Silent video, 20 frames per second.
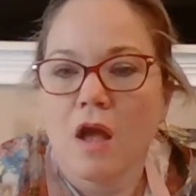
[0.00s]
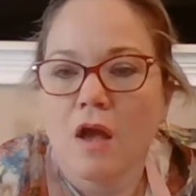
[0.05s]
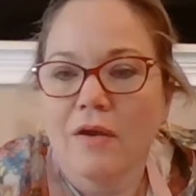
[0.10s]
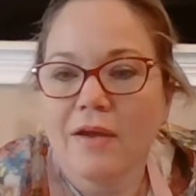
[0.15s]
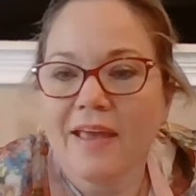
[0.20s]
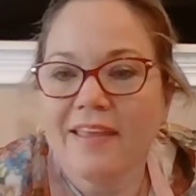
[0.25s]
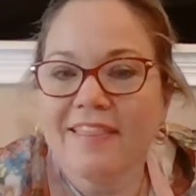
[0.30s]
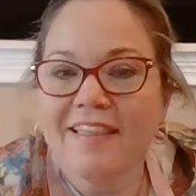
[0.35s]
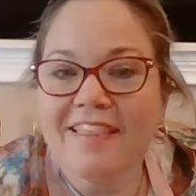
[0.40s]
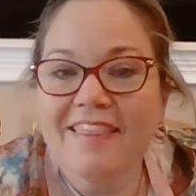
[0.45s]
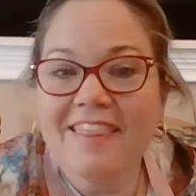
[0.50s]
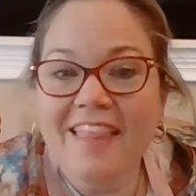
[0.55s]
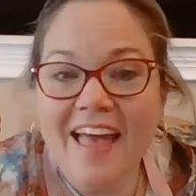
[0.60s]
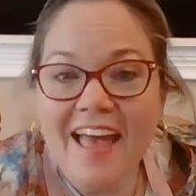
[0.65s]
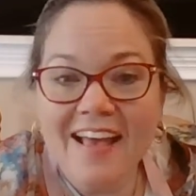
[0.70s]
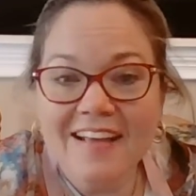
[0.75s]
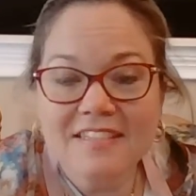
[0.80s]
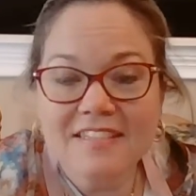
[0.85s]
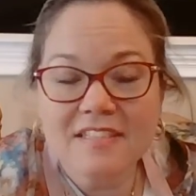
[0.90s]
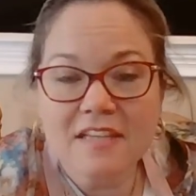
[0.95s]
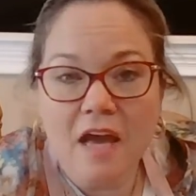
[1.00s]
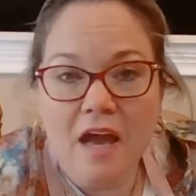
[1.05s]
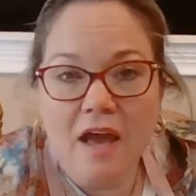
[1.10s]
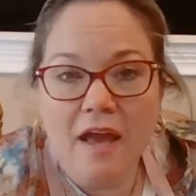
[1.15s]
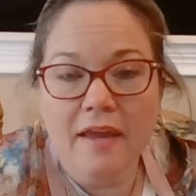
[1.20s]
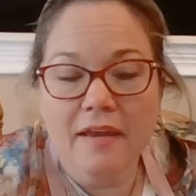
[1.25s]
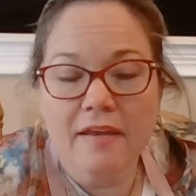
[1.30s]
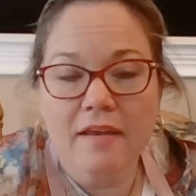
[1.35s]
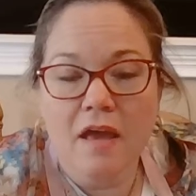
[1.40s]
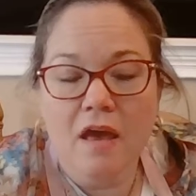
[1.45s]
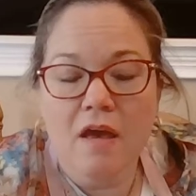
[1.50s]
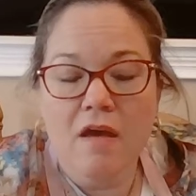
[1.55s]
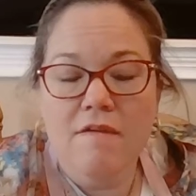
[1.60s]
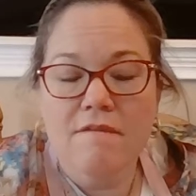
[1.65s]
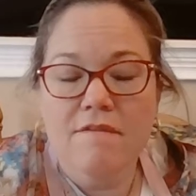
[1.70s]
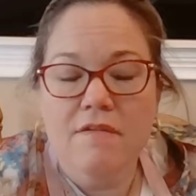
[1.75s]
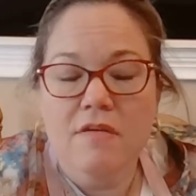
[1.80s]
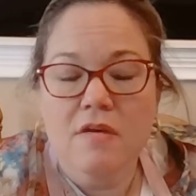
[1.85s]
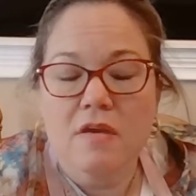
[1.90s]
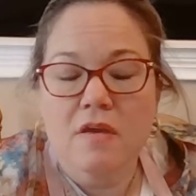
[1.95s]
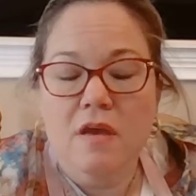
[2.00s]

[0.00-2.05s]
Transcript: Okay, the last kind of